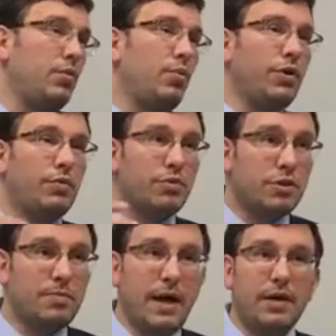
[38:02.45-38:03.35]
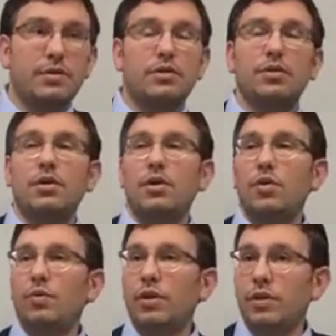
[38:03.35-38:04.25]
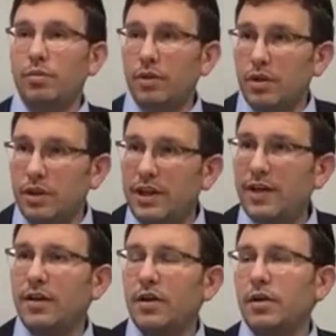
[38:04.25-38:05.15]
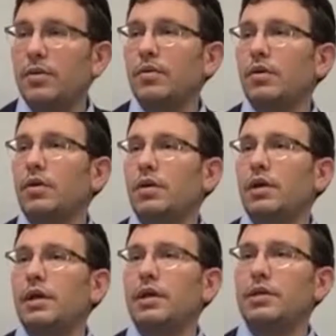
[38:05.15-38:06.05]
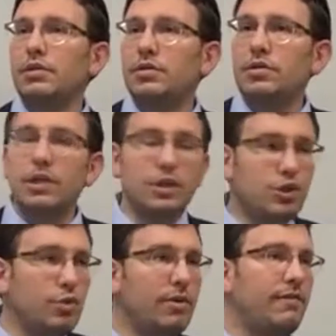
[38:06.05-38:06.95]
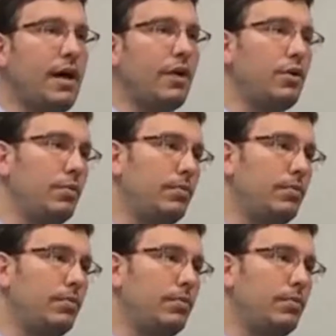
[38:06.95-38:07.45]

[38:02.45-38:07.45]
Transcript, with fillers: with respect, with dignity, is human value.